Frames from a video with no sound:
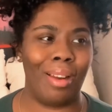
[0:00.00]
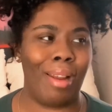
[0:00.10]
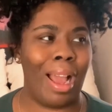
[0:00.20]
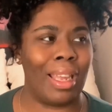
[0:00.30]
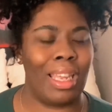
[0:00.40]

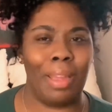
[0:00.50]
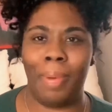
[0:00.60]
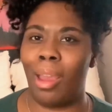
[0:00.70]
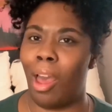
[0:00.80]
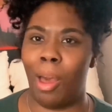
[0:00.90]
not
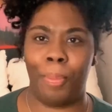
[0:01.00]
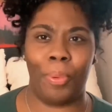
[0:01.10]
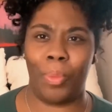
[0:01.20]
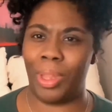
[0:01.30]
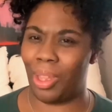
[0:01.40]
keeping up
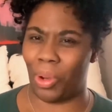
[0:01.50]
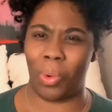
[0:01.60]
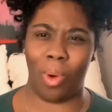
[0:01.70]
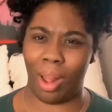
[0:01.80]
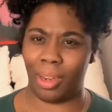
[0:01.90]
with their
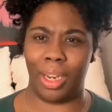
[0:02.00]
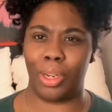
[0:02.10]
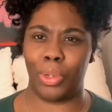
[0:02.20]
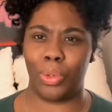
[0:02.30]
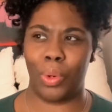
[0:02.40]
quality
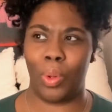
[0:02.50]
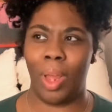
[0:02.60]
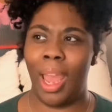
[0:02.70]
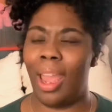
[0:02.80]
control.